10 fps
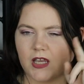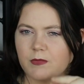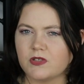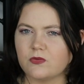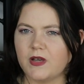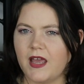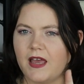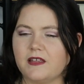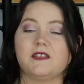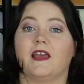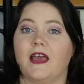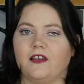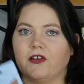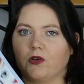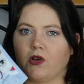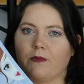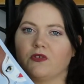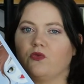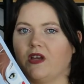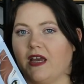chemist warehouse? Yeah, our local
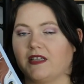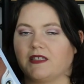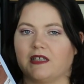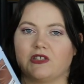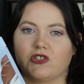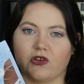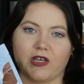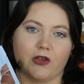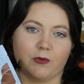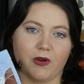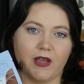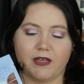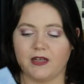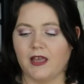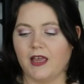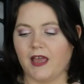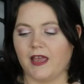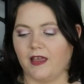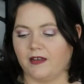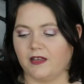chemist warehouse started stocking her brand,
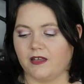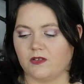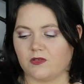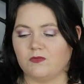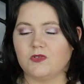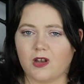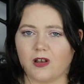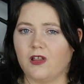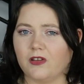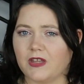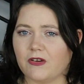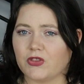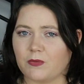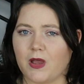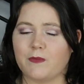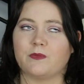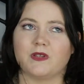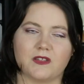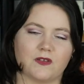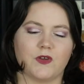and there's not a lot there at the moment,
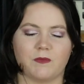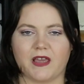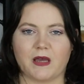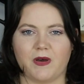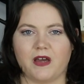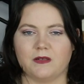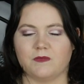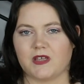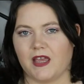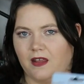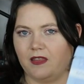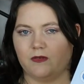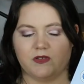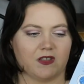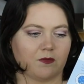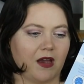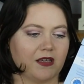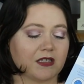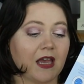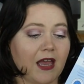but there's a few makeup items, and there was this
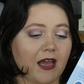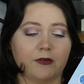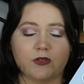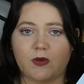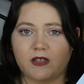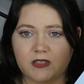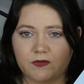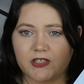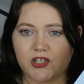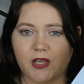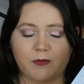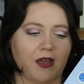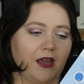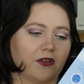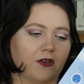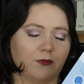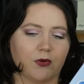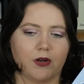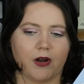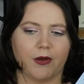mask. And it was relatively cheap, and so I
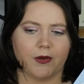brought it